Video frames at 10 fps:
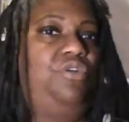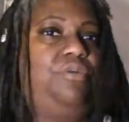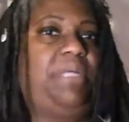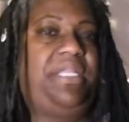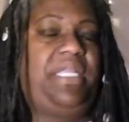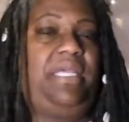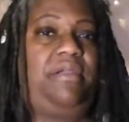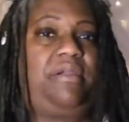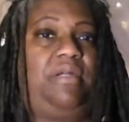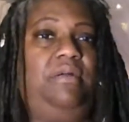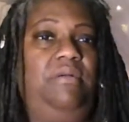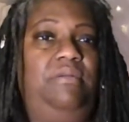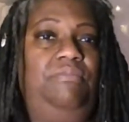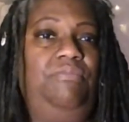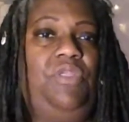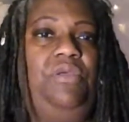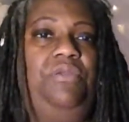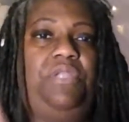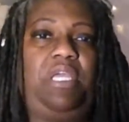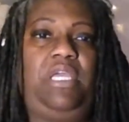guys know about the hair
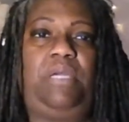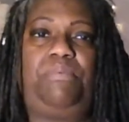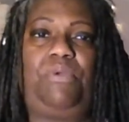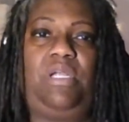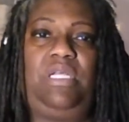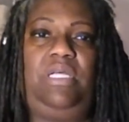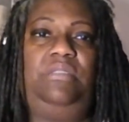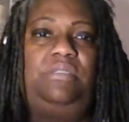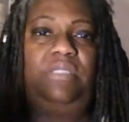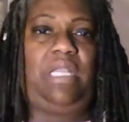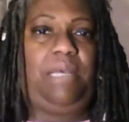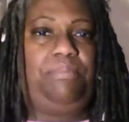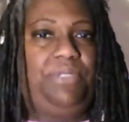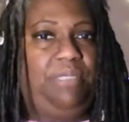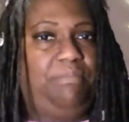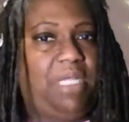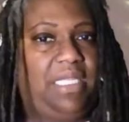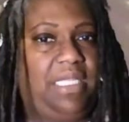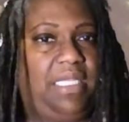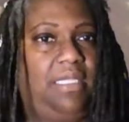product that I put
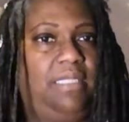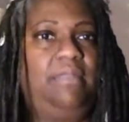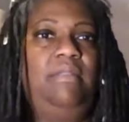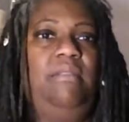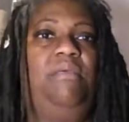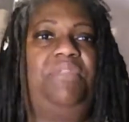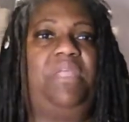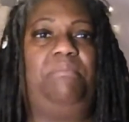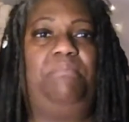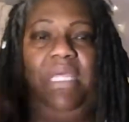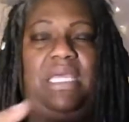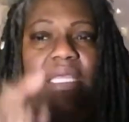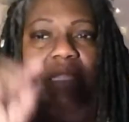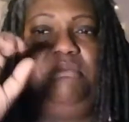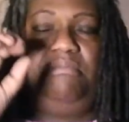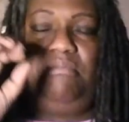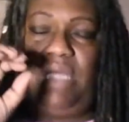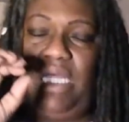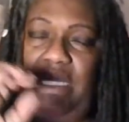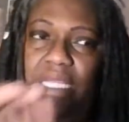in my hair that made
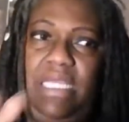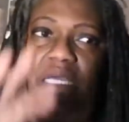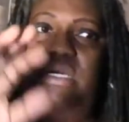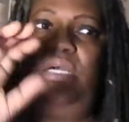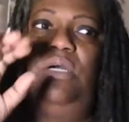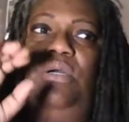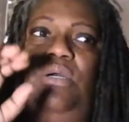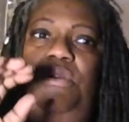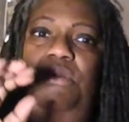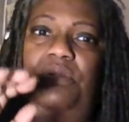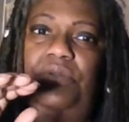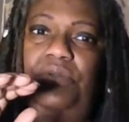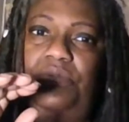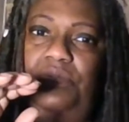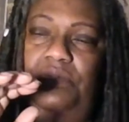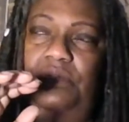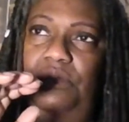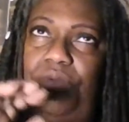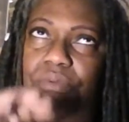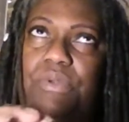my hair
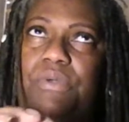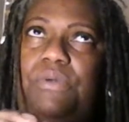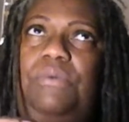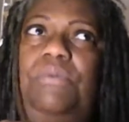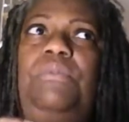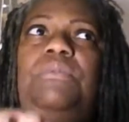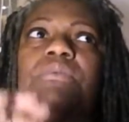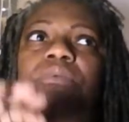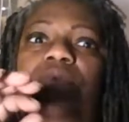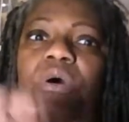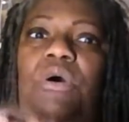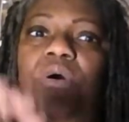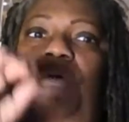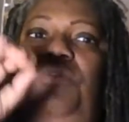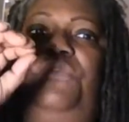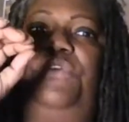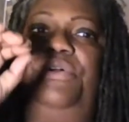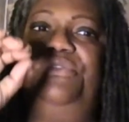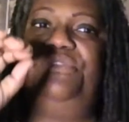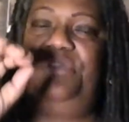grew
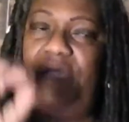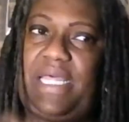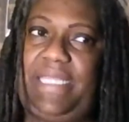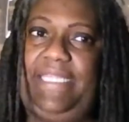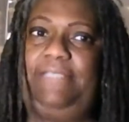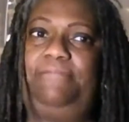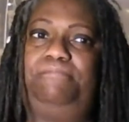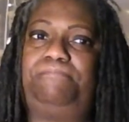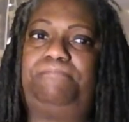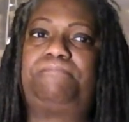overnight.